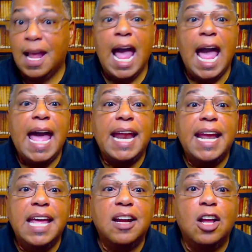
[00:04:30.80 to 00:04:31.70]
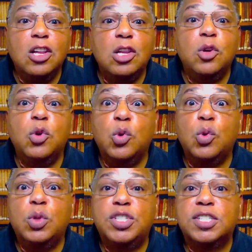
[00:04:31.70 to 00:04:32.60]
And it
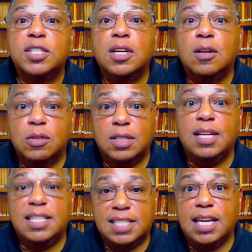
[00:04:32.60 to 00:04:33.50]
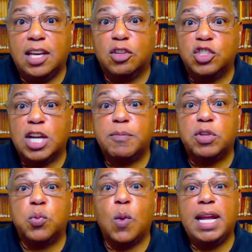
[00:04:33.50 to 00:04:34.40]
alludes, Ezekiel chapter
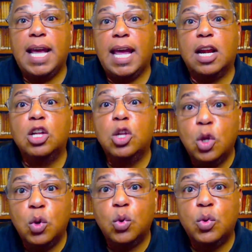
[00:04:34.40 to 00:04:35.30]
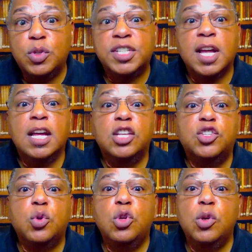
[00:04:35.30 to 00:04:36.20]
28 alludes to
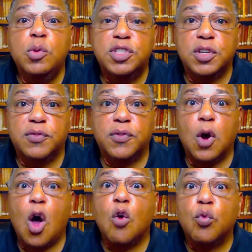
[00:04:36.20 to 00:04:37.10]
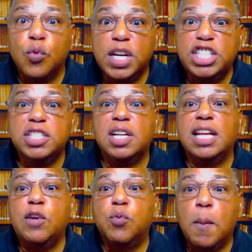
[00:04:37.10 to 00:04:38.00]
Lucifer
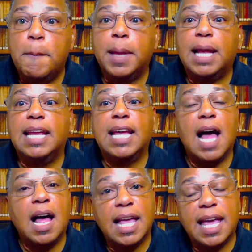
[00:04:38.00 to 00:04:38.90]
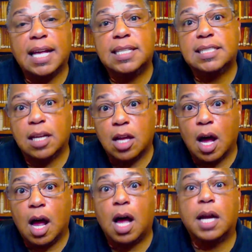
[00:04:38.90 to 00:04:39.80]
originally rebelling against
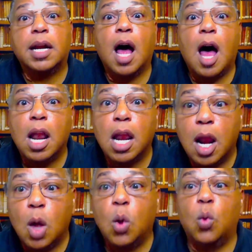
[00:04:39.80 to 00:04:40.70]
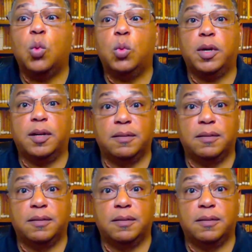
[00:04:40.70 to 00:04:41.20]
God alone.